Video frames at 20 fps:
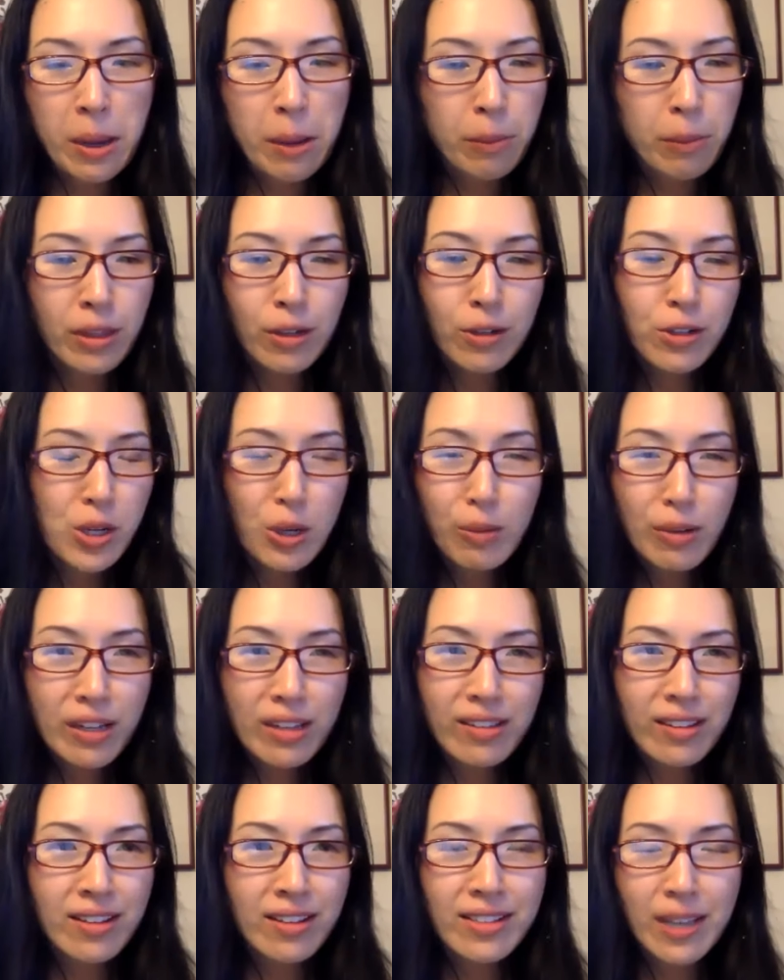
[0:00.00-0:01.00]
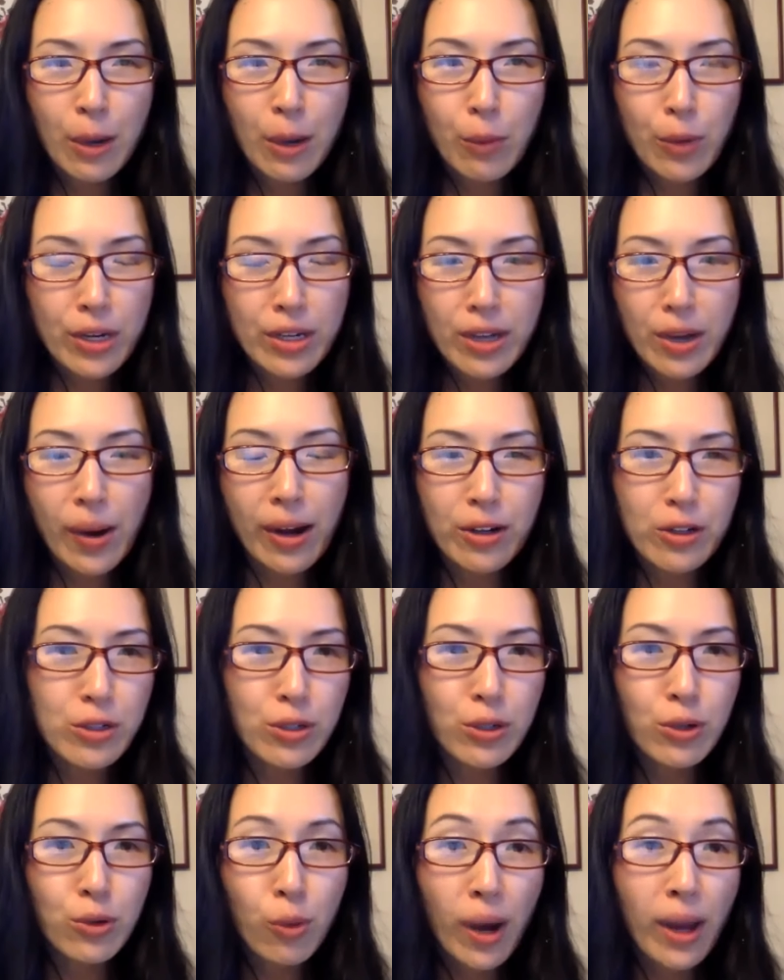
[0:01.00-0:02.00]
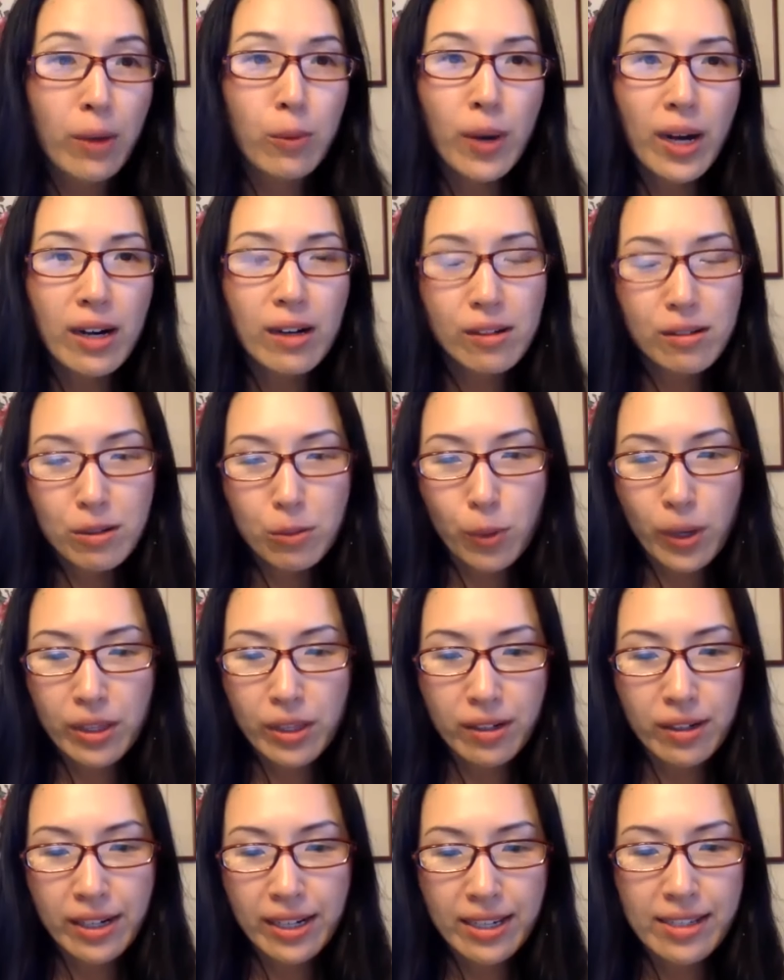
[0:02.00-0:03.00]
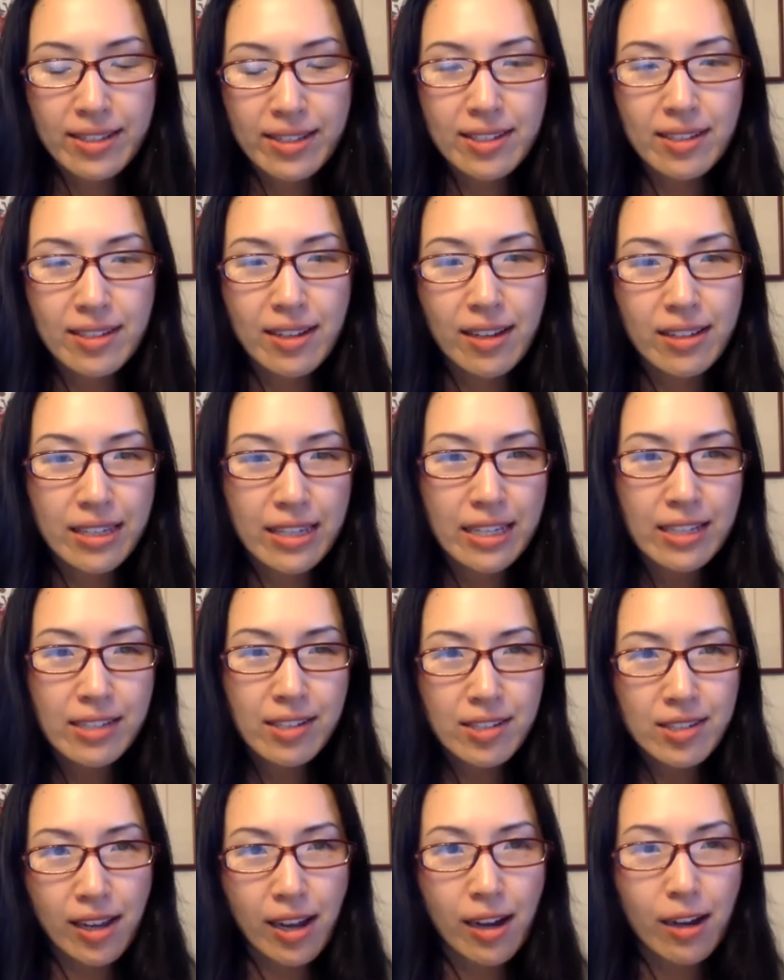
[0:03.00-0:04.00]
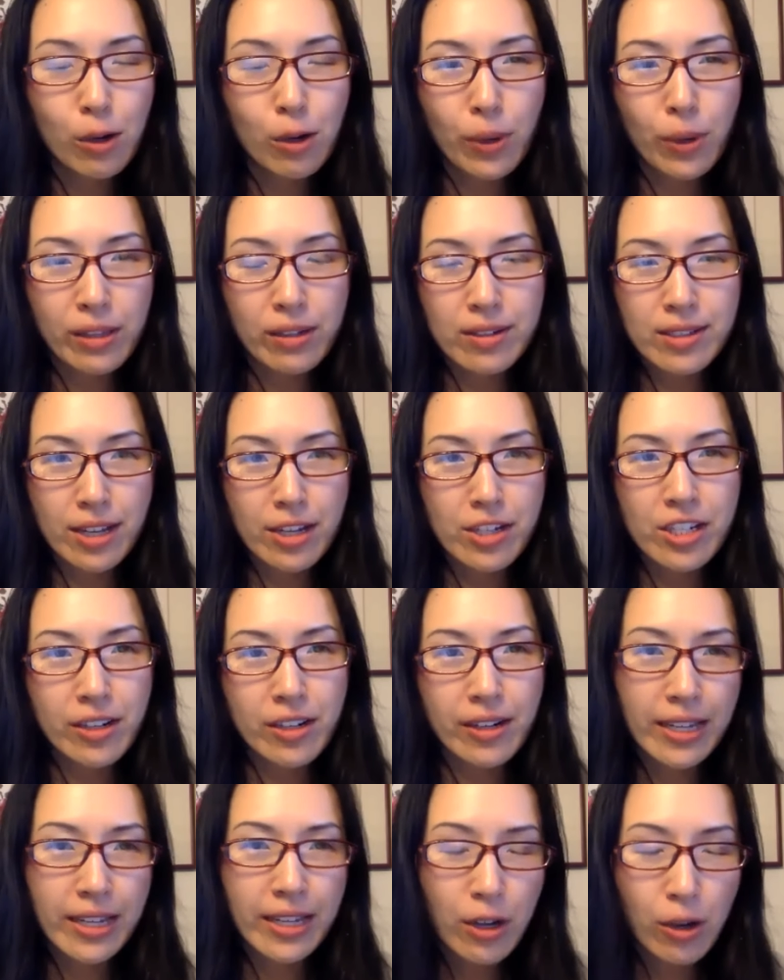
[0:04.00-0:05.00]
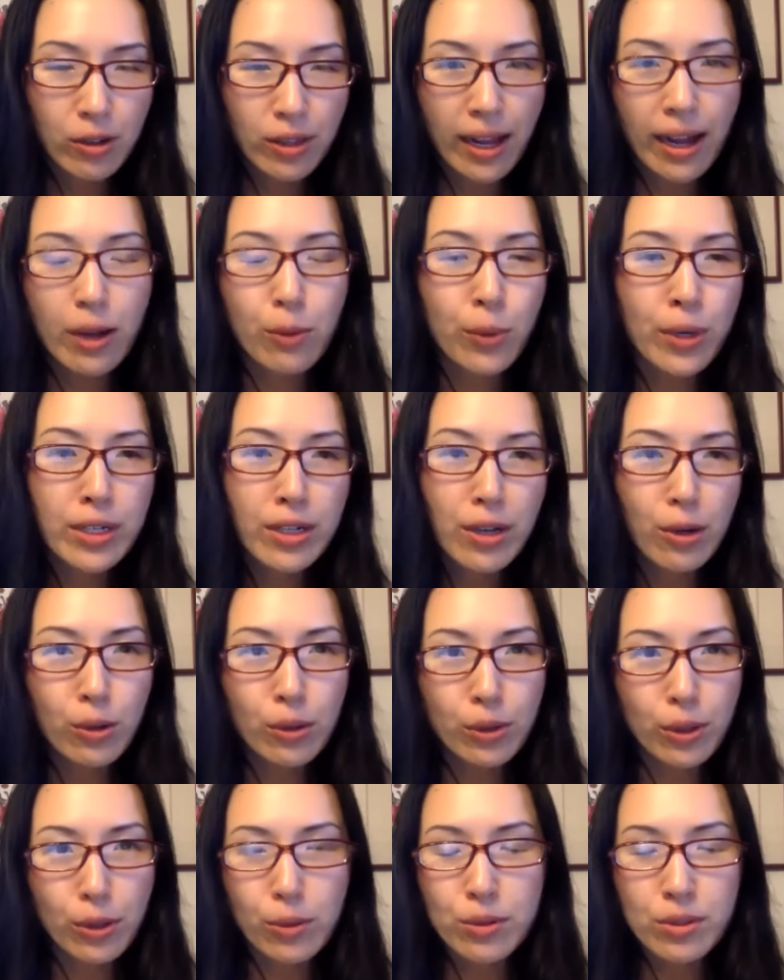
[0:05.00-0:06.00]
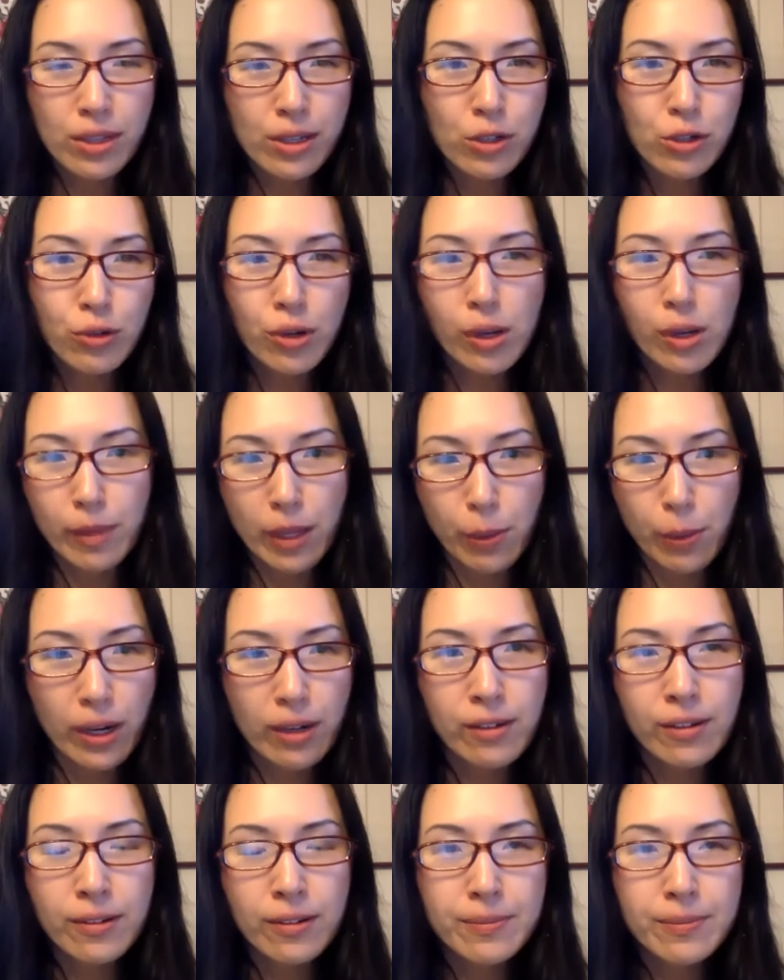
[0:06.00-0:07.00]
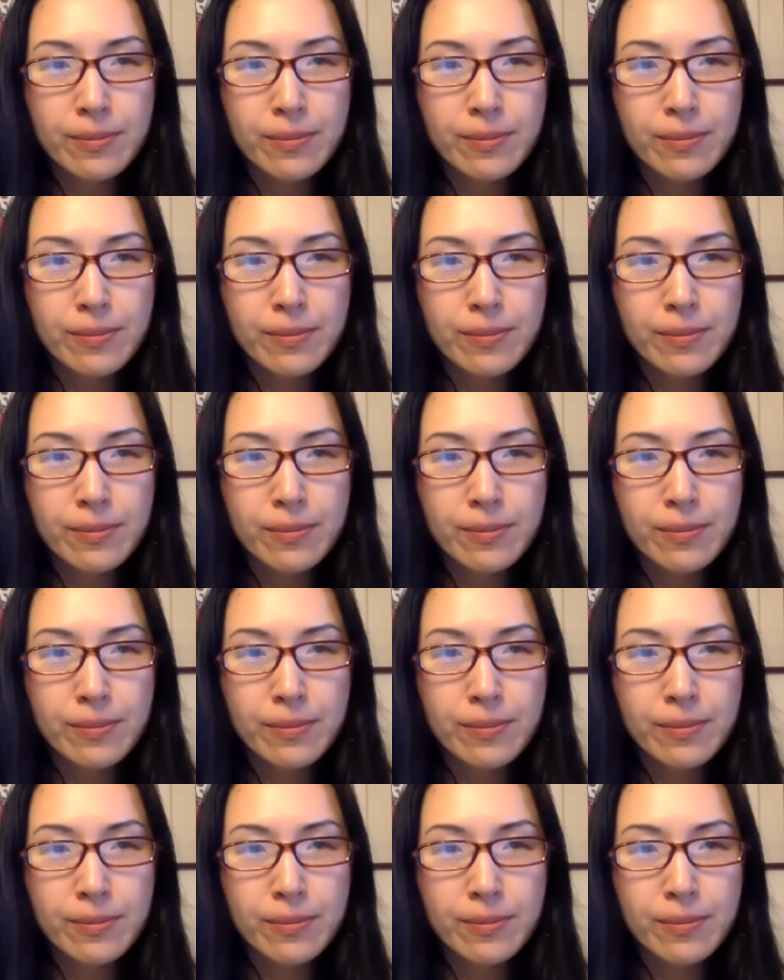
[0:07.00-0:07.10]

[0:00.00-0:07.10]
But there's so many things that we know how to do quite well, whether it's a yeast cell, whether it's engineering E. coli, we know those extremely well.